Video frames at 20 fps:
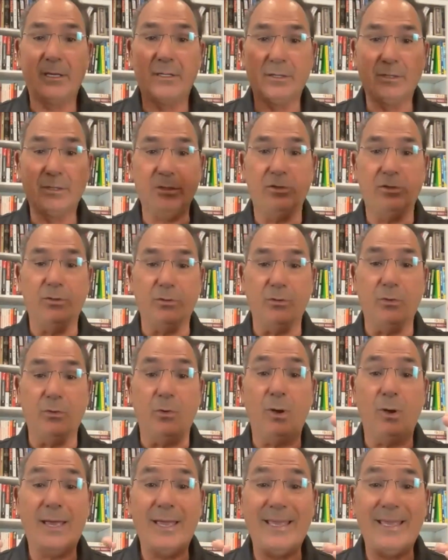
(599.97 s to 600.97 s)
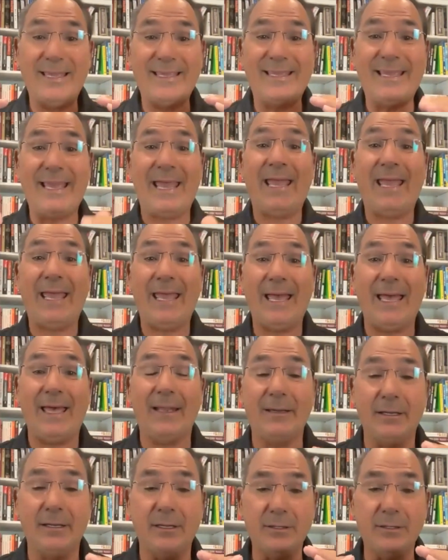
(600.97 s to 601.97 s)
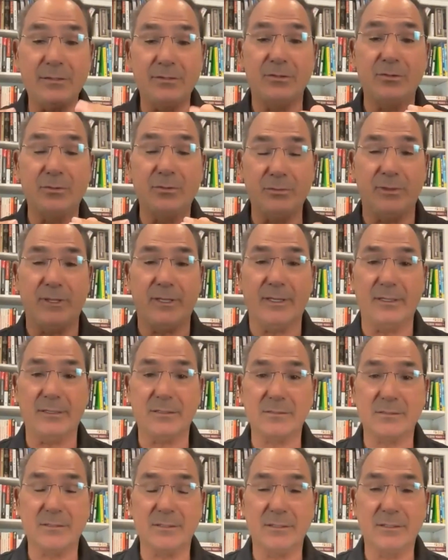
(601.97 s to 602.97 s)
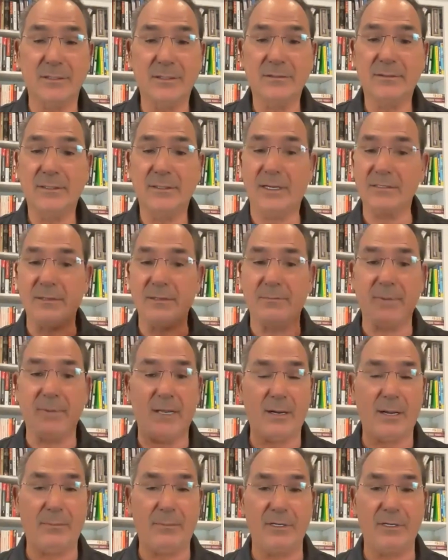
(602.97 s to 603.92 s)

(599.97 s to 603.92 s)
you can do this. Doesn't matter how